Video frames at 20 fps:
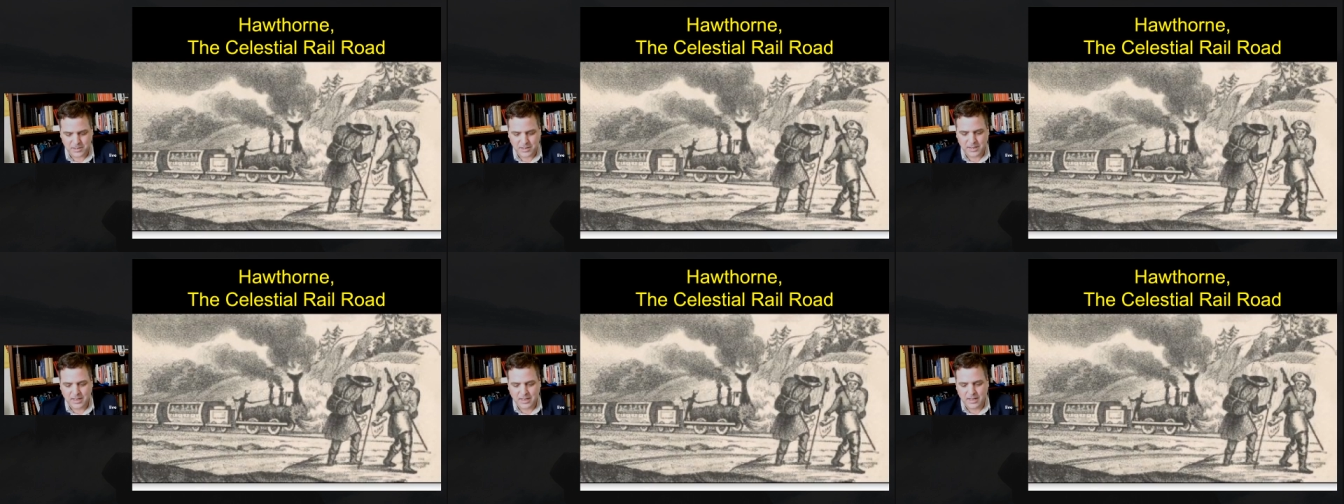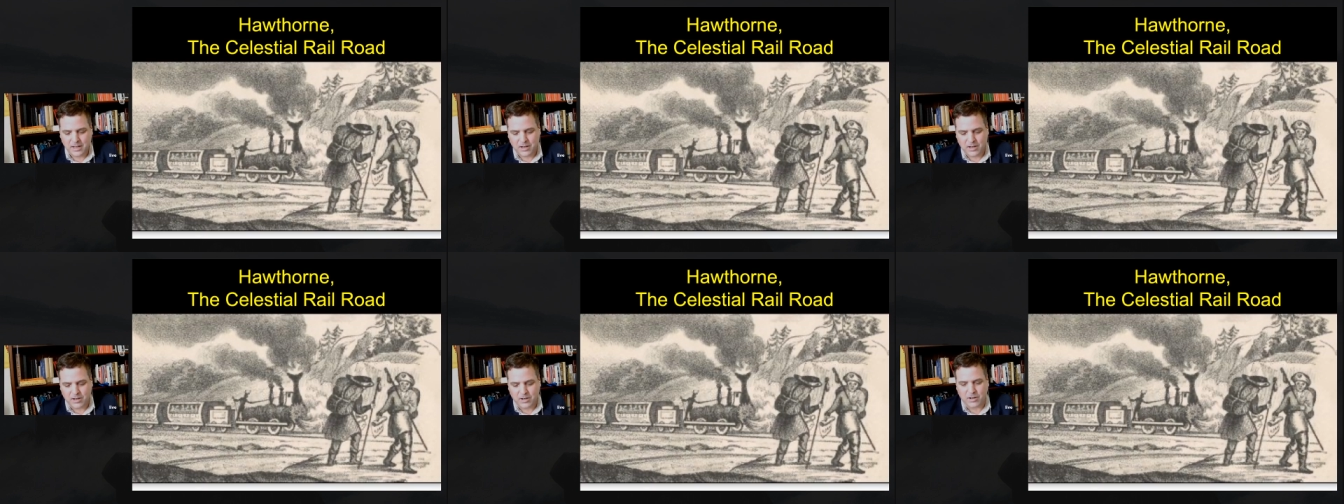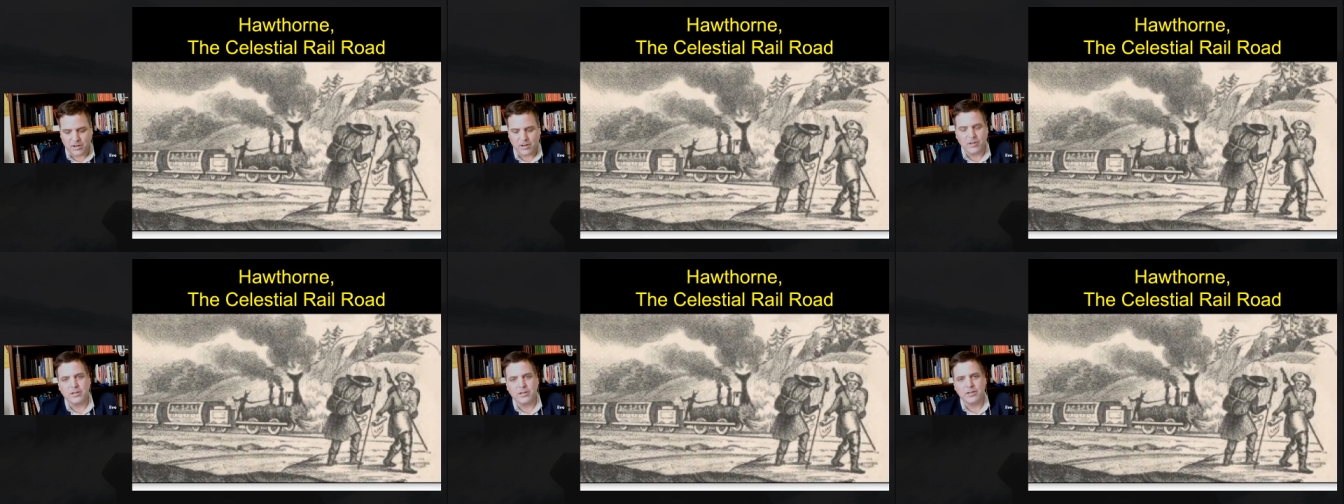are
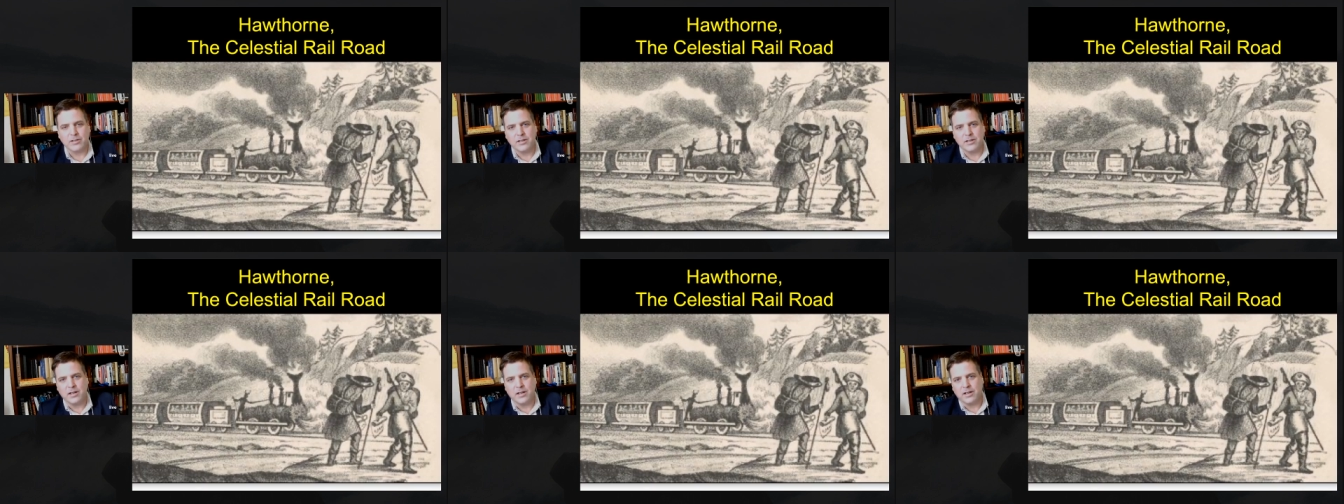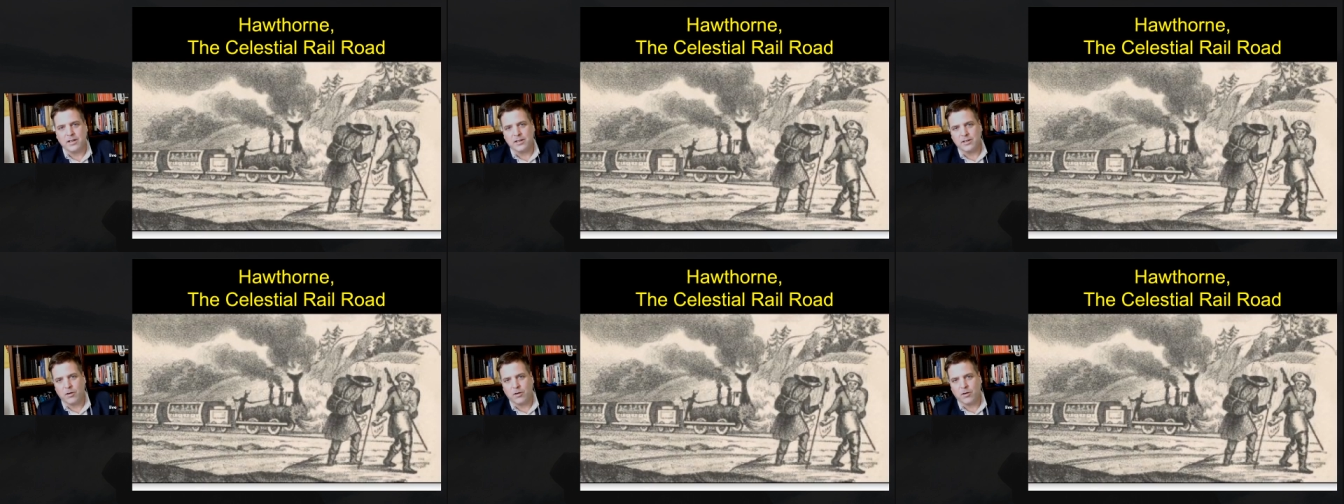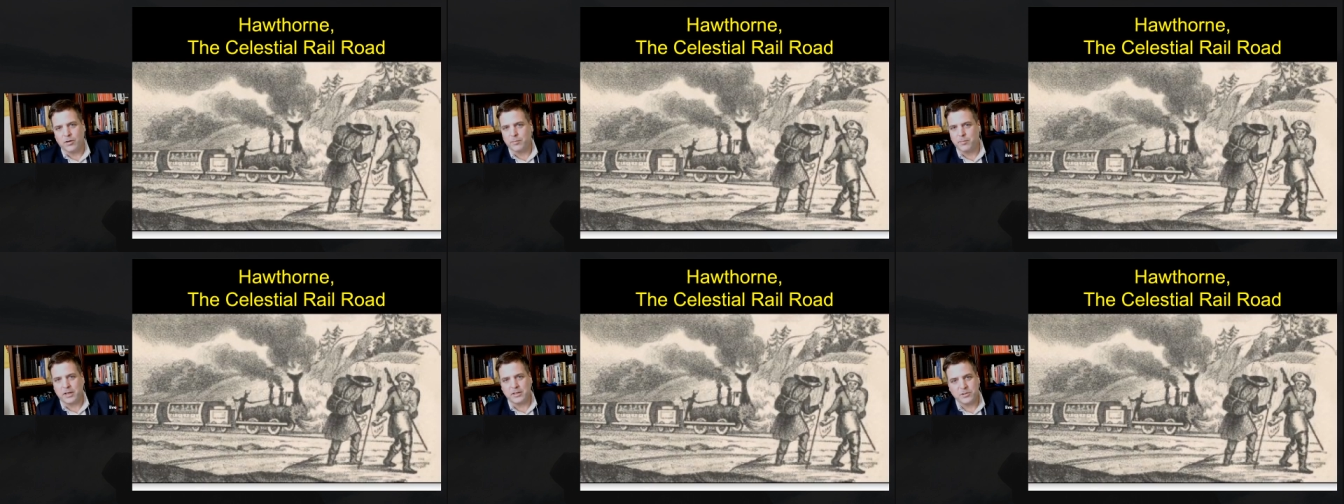uh, going by
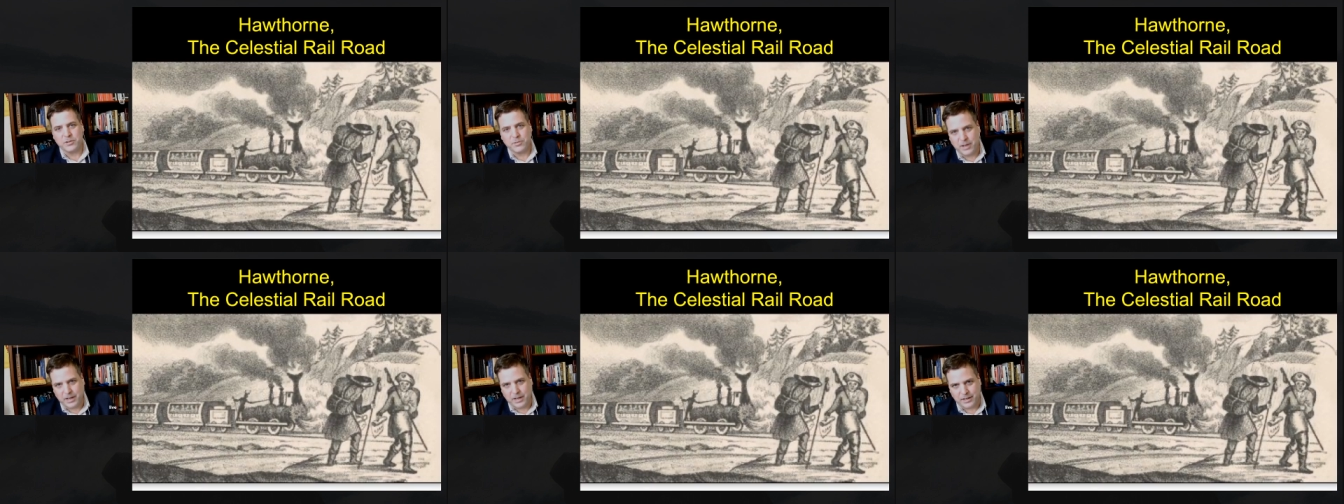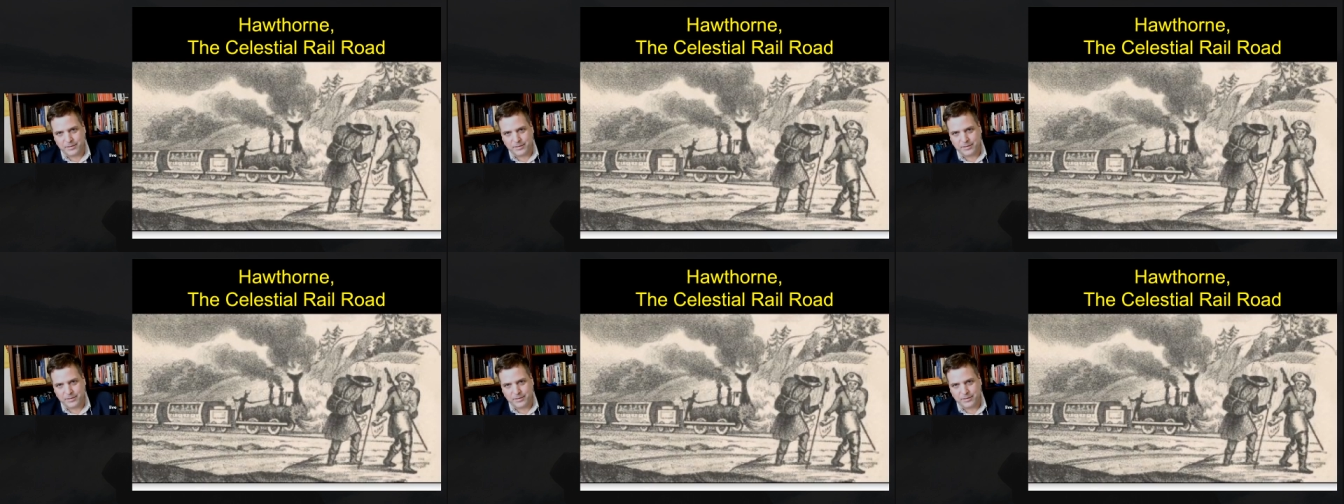train,